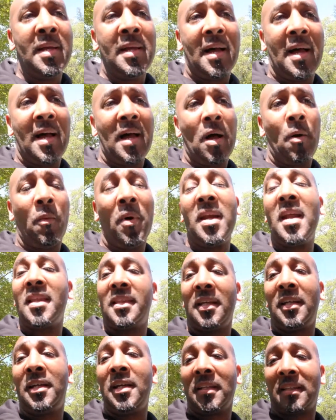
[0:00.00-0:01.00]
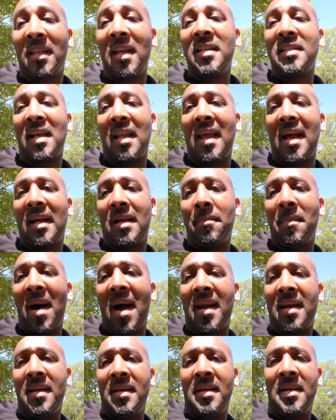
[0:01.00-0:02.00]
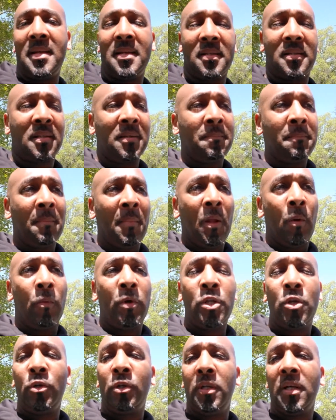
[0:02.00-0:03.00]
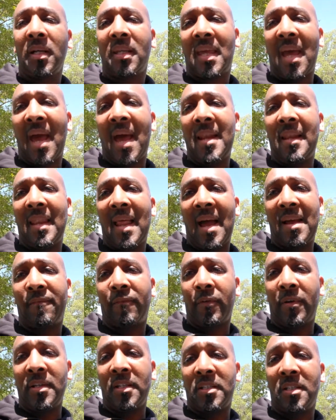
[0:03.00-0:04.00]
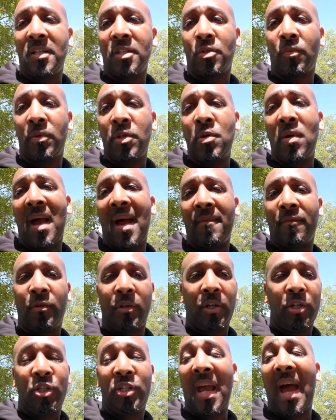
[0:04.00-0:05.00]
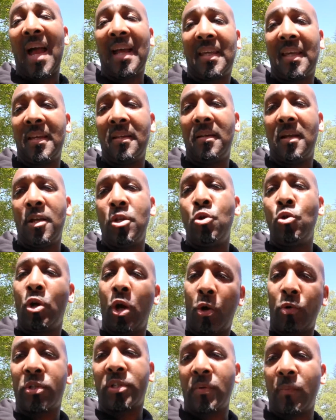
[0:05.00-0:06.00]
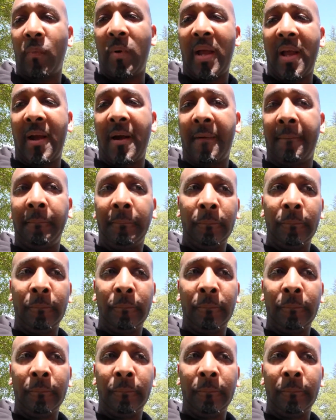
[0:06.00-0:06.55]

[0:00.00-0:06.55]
One of the good things I like about it is when you look at, like, for instance, when you have on a jacket and you go somewhere,